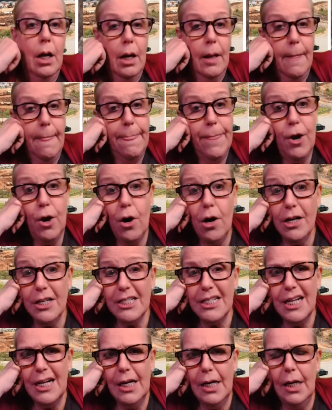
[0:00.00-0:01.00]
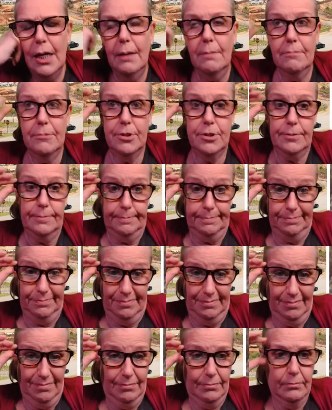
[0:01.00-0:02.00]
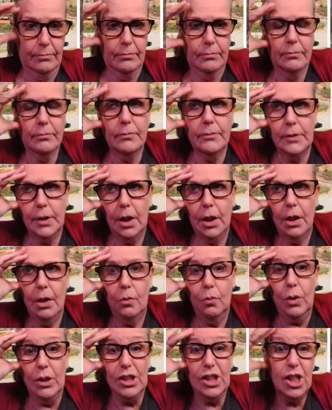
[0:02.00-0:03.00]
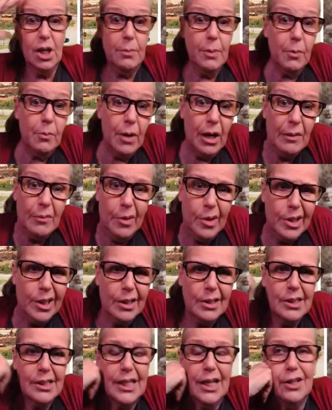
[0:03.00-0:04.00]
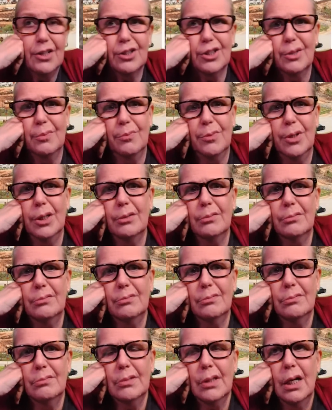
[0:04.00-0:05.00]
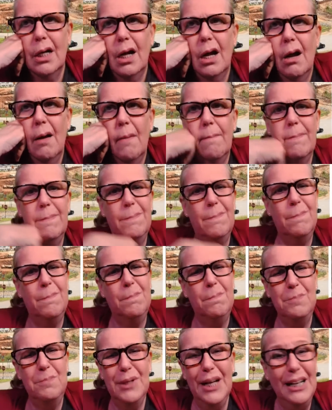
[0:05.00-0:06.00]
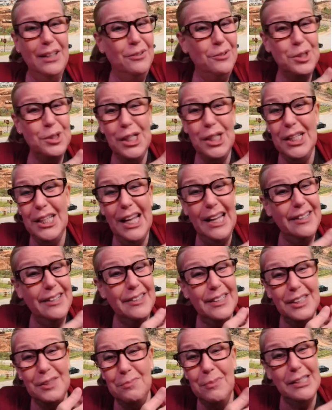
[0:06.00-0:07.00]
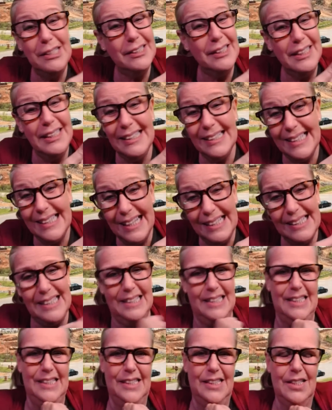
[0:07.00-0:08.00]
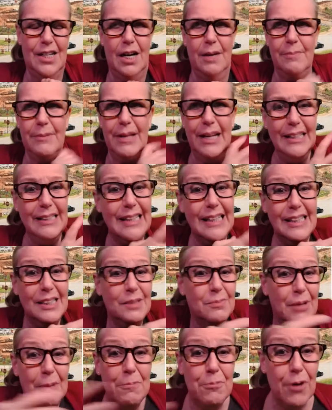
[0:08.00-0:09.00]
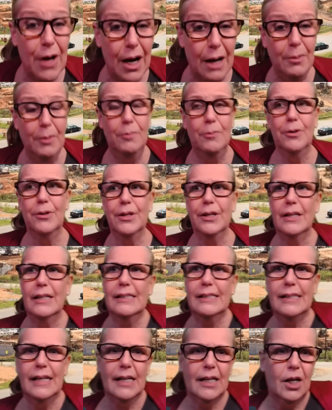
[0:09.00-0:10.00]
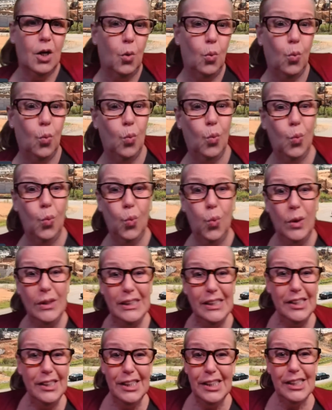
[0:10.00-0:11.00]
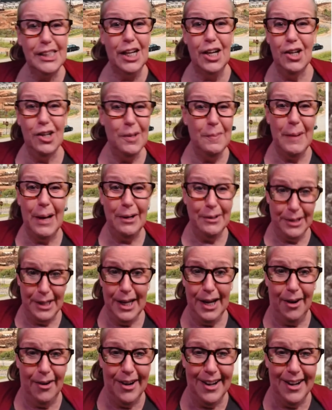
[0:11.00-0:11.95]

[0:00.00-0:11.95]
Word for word: there are times when someone might want to scare someone. But I don't see that this makes any sense at this time. That that's my problem with it. It's like, what's it going to scare about now?